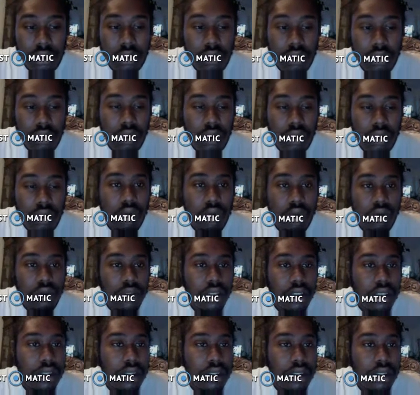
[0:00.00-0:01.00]
hold
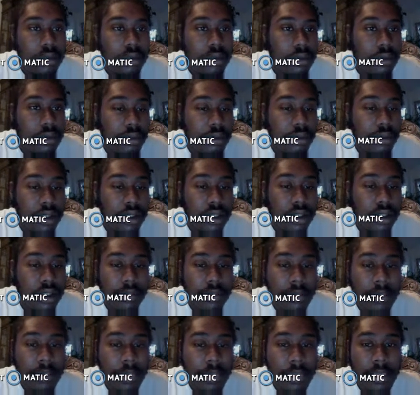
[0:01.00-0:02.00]
up, but
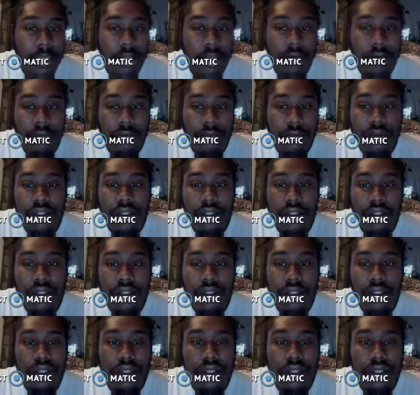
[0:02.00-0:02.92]
if we